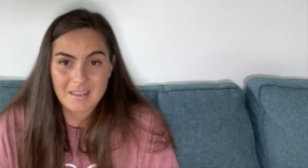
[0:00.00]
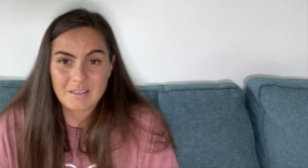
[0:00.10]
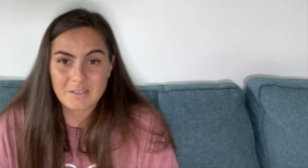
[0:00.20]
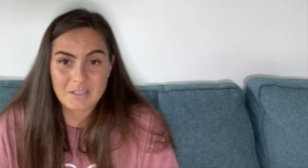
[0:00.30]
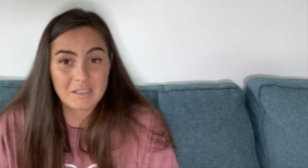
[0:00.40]

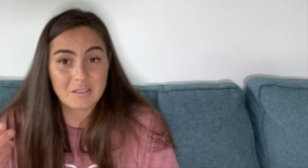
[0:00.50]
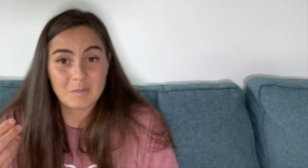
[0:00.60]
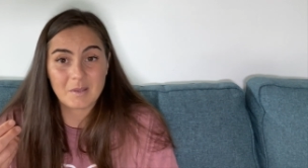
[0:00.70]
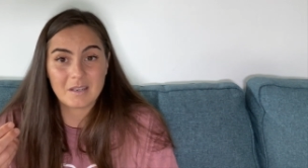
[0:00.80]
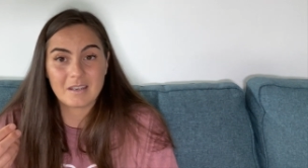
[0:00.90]
This
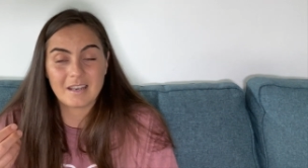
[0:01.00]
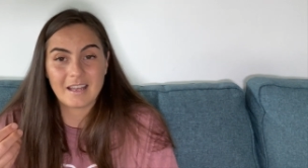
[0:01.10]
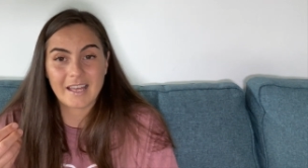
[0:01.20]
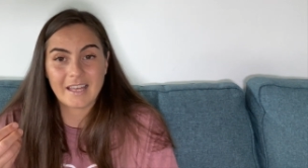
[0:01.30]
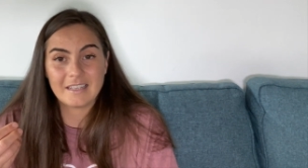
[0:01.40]
gentleman
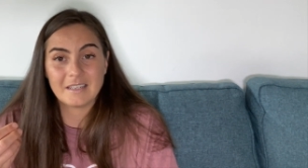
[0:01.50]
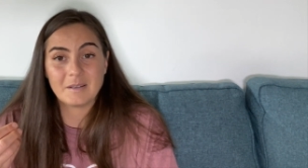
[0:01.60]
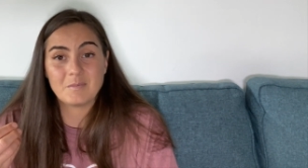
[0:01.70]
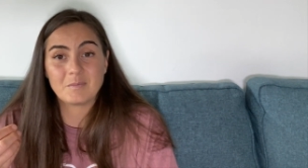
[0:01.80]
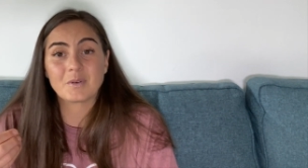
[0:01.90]
had
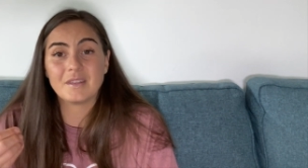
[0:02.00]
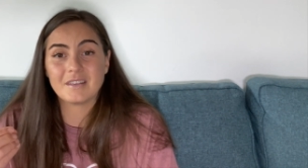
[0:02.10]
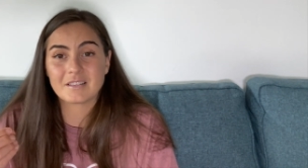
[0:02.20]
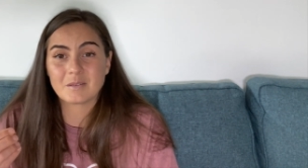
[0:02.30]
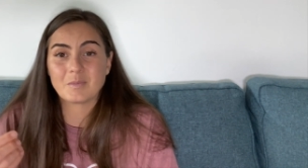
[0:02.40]
um,
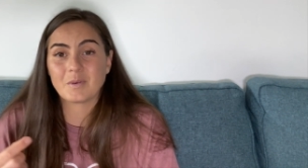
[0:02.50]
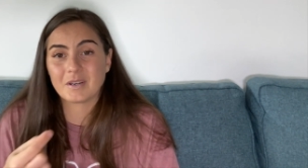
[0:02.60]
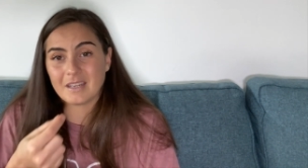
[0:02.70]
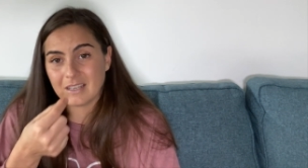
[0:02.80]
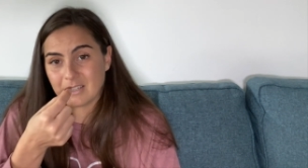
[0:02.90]
breathing
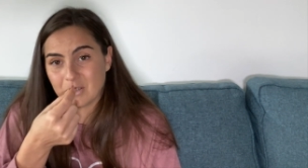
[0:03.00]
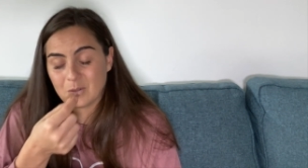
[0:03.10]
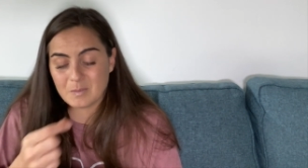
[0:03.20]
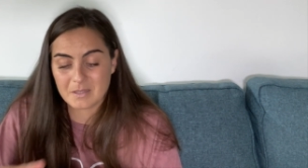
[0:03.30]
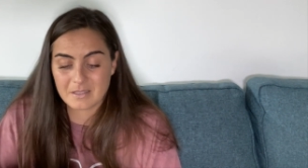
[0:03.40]
support. He had
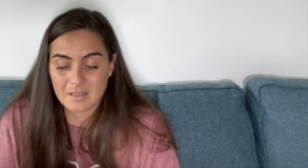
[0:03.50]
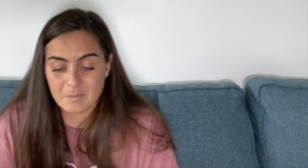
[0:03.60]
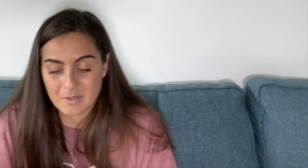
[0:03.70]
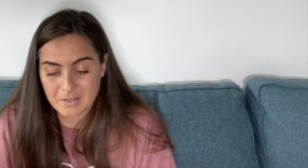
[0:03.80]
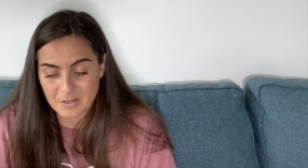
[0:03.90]
tubes
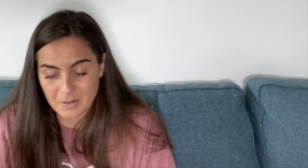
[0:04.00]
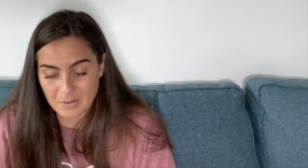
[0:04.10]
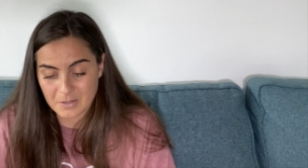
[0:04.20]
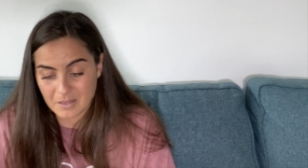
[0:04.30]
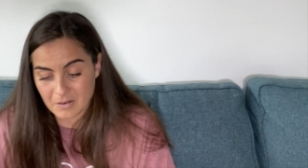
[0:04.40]
up his
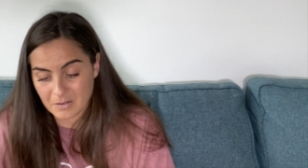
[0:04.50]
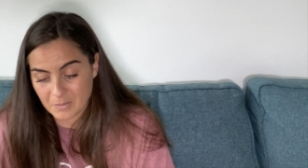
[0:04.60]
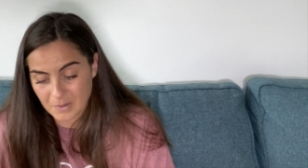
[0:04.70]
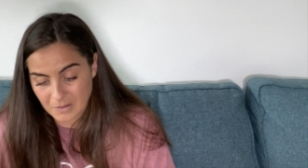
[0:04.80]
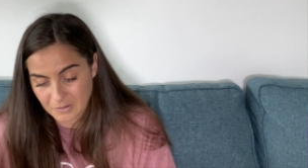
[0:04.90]
nose and on a
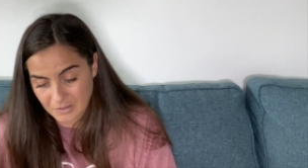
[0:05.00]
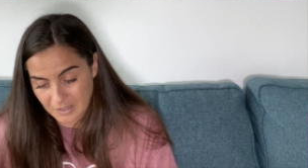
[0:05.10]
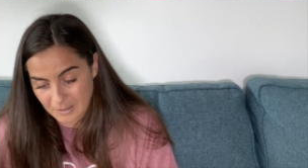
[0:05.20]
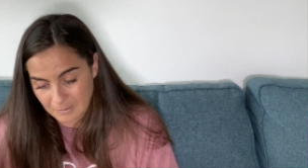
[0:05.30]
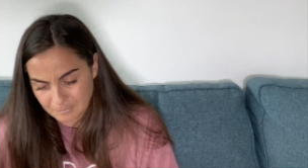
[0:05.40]

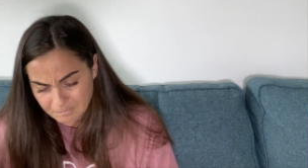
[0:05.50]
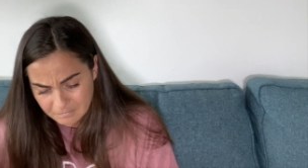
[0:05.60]
wheelchair.